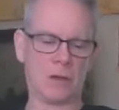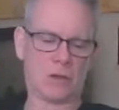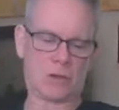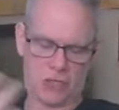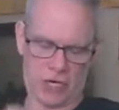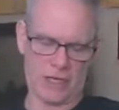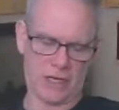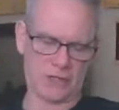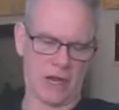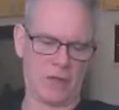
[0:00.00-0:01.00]
checking
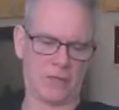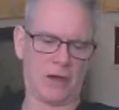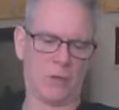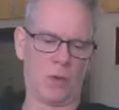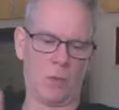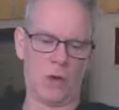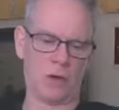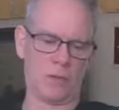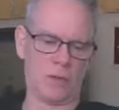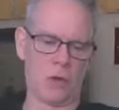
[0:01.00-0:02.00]
us out there, and we
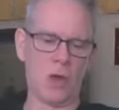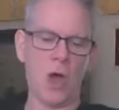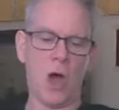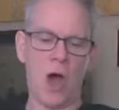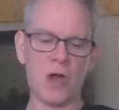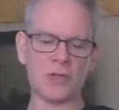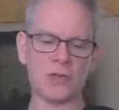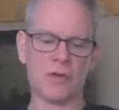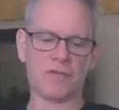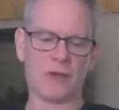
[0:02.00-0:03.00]
welcome you.
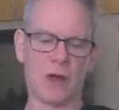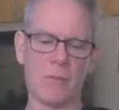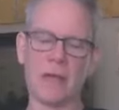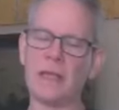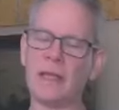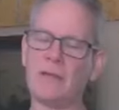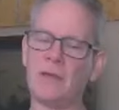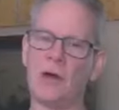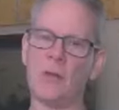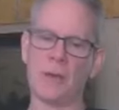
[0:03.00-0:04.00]
Also from
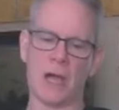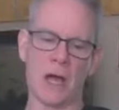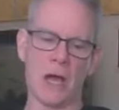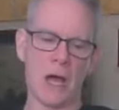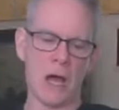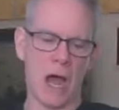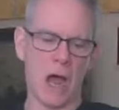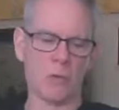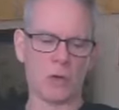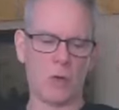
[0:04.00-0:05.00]
Ethiopia, I
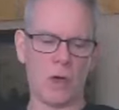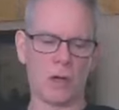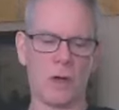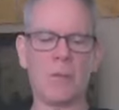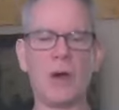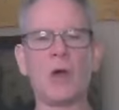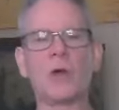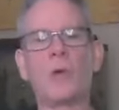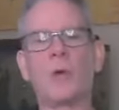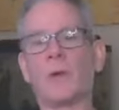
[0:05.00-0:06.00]
want to welcome
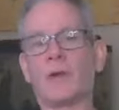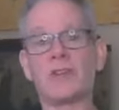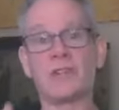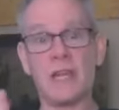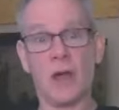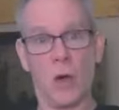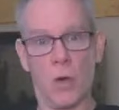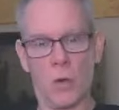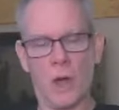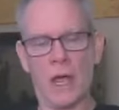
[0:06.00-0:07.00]

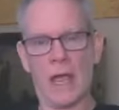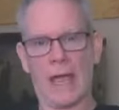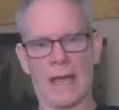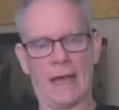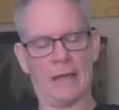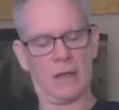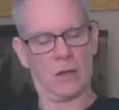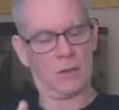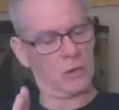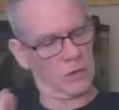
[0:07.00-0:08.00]
Quiracio,
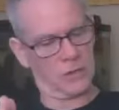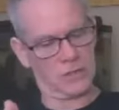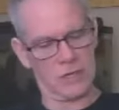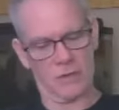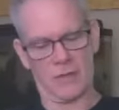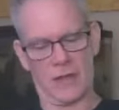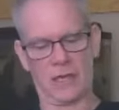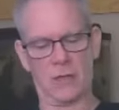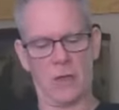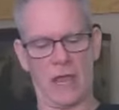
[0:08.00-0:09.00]
thank
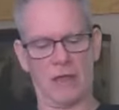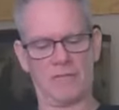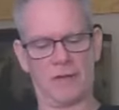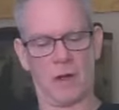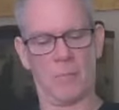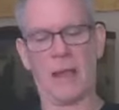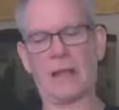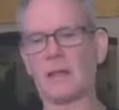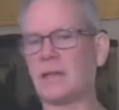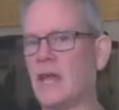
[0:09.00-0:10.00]
you. And from
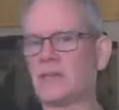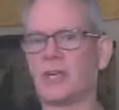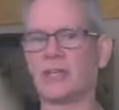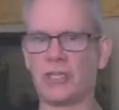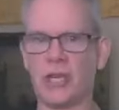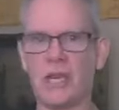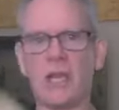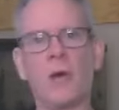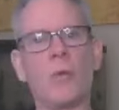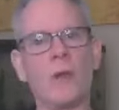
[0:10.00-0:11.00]
Bangladesh, Sheikh,
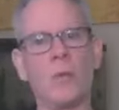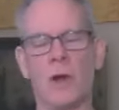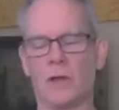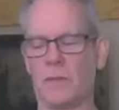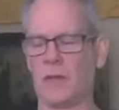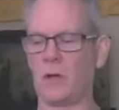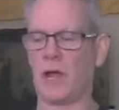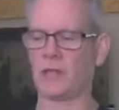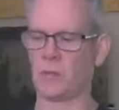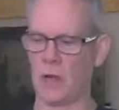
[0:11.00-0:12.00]
we welcome you
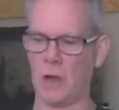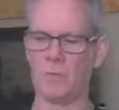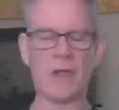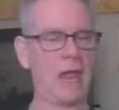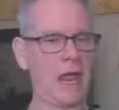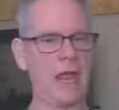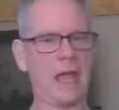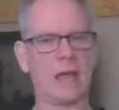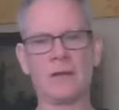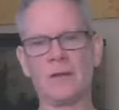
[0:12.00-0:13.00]
as well.
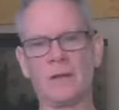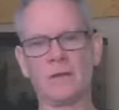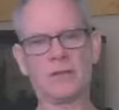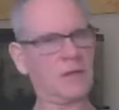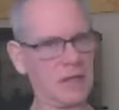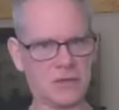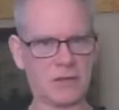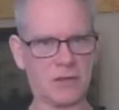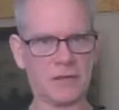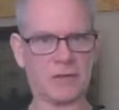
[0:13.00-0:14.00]
And do you think it's
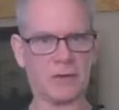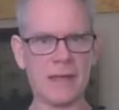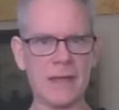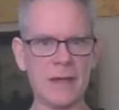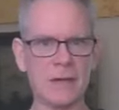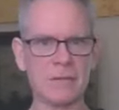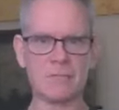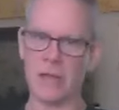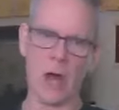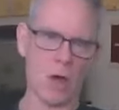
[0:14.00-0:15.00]
only three?
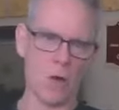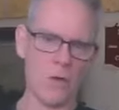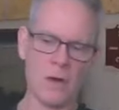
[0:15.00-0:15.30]
No.